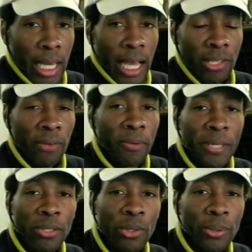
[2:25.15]
How's
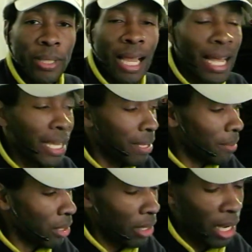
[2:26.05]
everybody doing? I am,
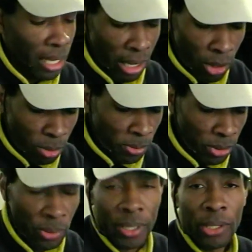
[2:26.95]
you know, I, I, hope you're
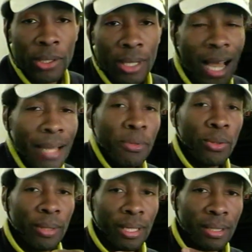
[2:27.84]
doing good. I'm
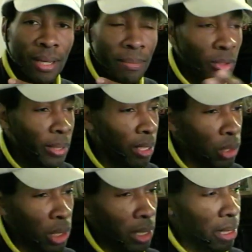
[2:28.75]
doing, I'm doing
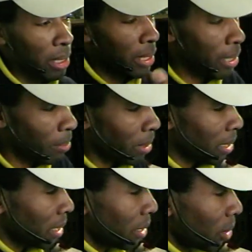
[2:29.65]
exceedingly,
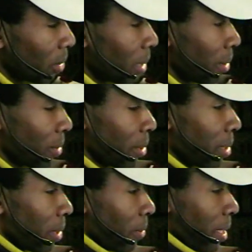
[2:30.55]
abundantly, totally,
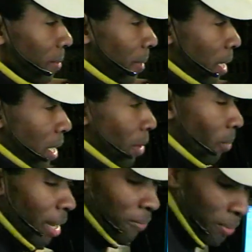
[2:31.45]
thoroughly well. Wife